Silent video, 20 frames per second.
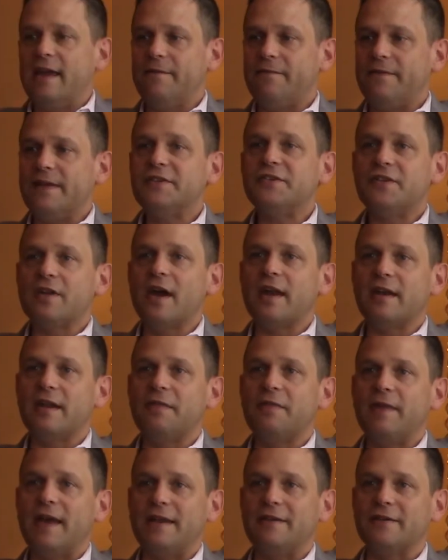if it's not an
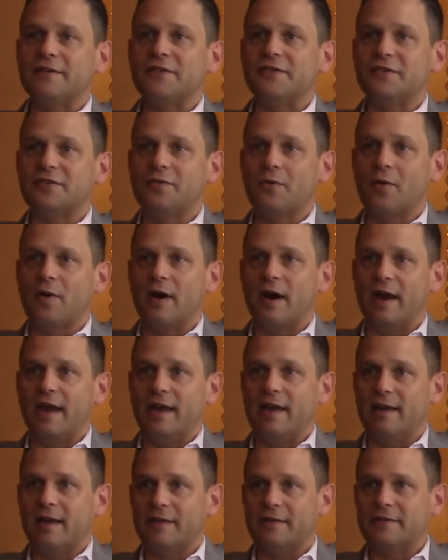authentic
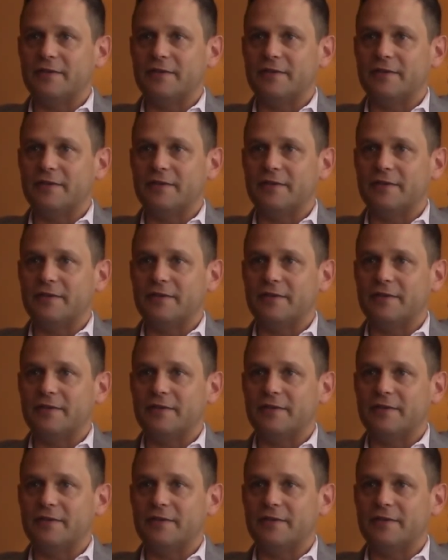story,